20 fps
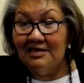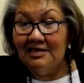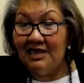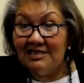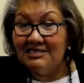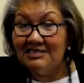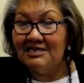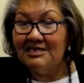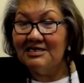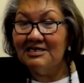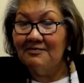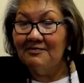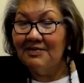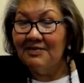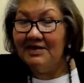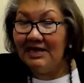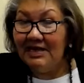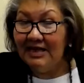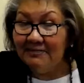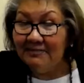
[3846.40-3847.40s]
that's going to
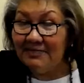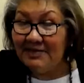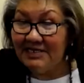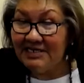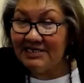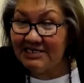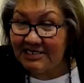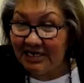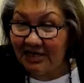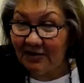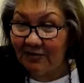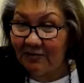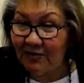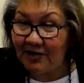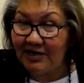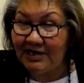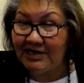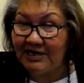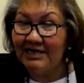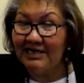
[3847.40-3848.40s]
be an empty shell
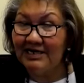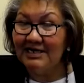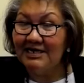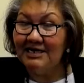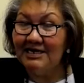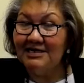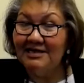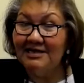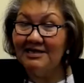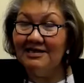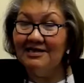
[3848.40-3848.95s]
we're going to get.